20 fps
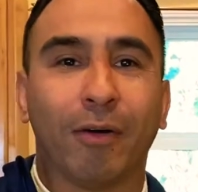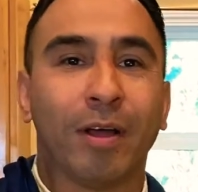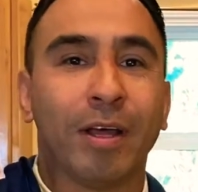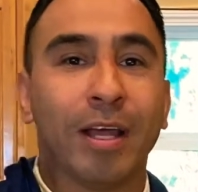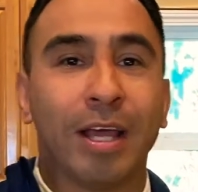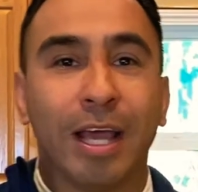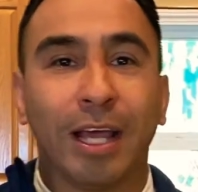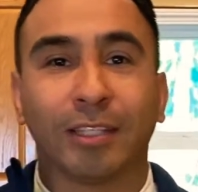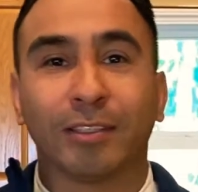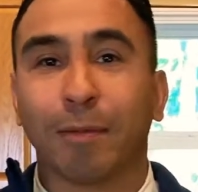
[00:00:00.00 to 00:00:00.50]

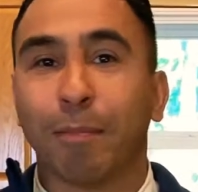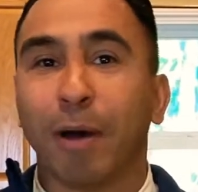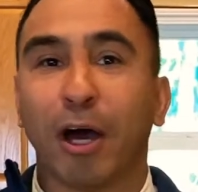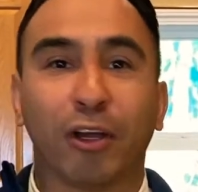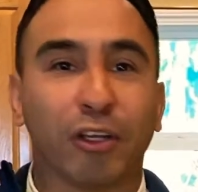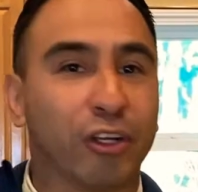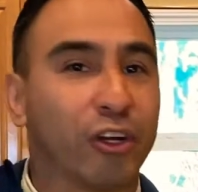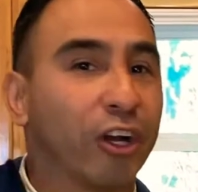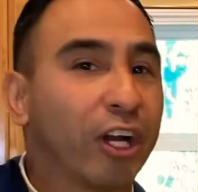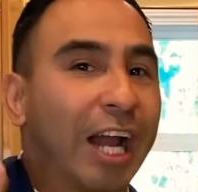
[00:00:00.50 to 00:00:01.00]
It's about
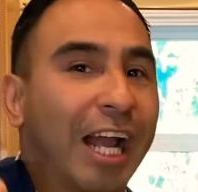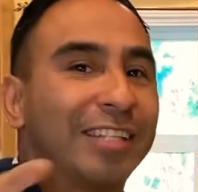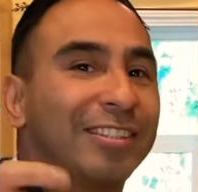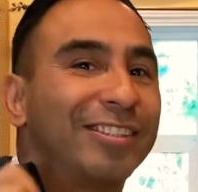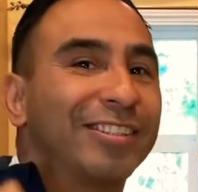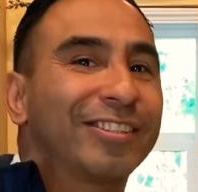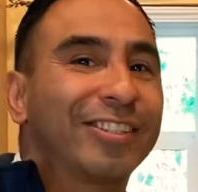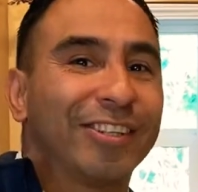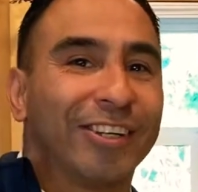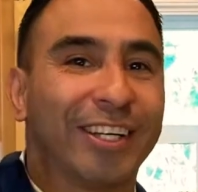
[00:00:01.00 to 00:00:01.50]
your guys'
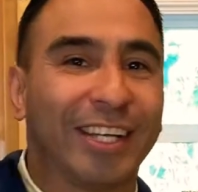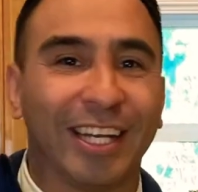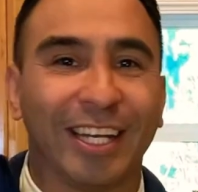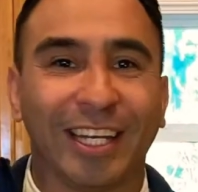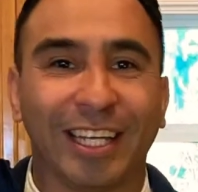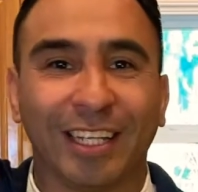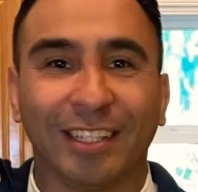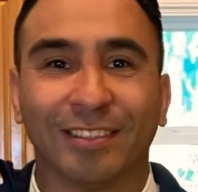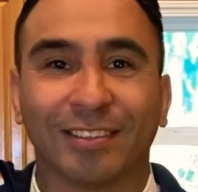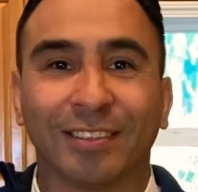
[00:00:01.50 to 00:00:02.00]
cooking
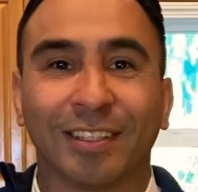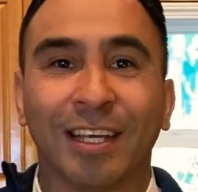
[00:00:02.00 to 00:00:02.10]
needs.